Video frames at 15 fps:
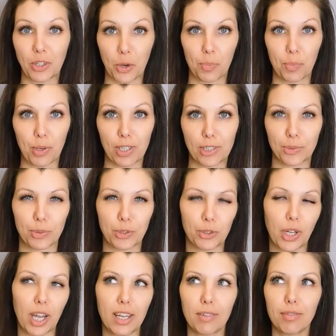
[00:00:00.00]
notebooks, which are
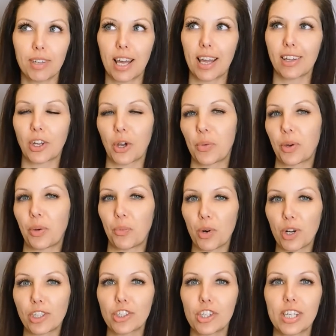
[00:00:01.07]
kind of like coding
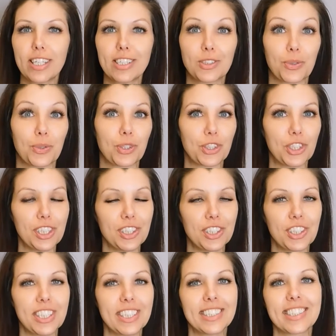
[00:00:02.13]
worksheets or cheat
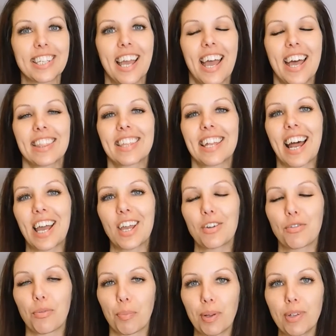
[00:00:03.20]
sheets that I
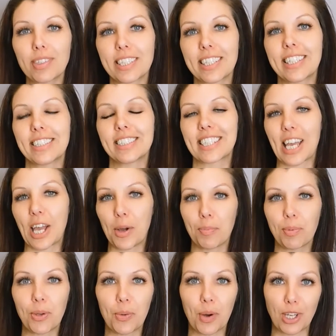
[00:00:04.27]
have built in to
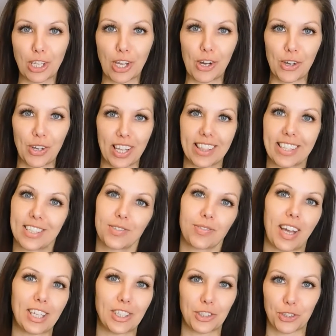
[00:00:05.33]
help you along this
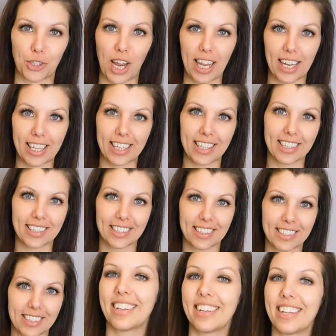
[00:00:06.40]
fast track.
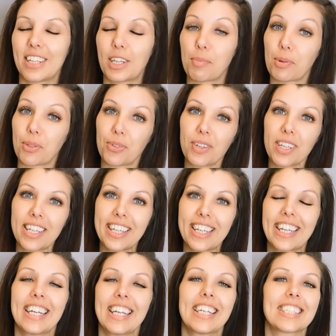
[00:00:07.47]
Number 3,
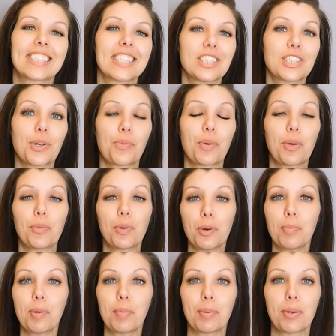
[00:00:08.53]
since we will
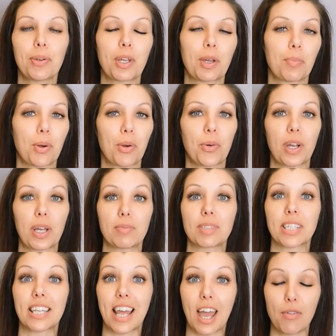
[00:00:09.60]
be building programs
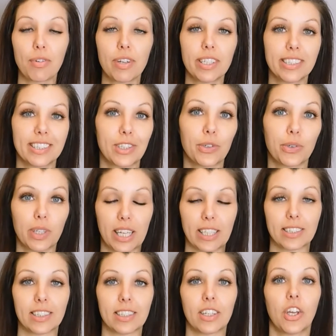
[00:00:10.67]
in every single
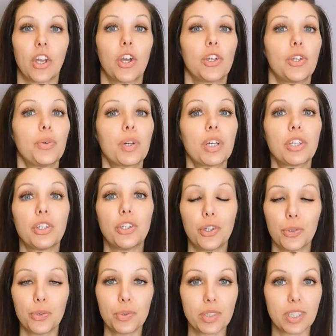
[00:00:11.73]
lesson, you can
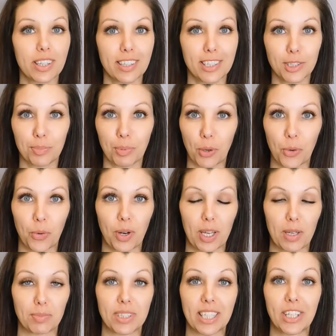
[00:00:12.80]
use these
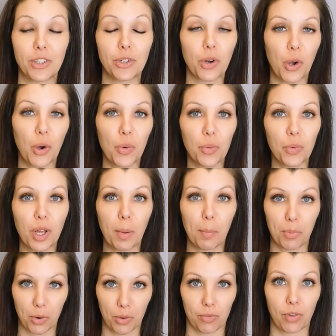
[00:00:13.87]
programs in your own
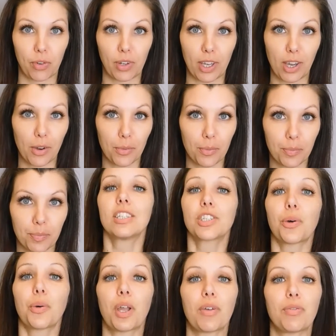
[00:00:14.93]
portfolio.
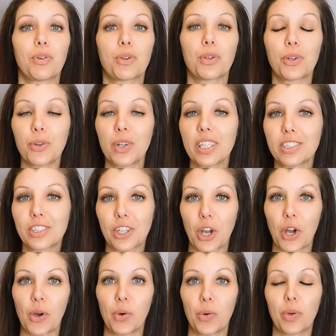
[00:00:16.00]
So if you're learning to
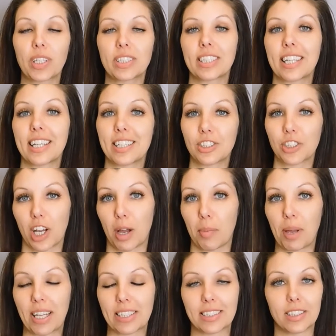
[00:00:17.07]
code to get a job
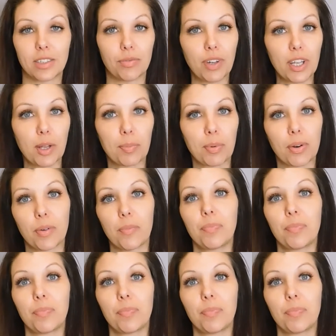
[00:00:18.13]
as a developer,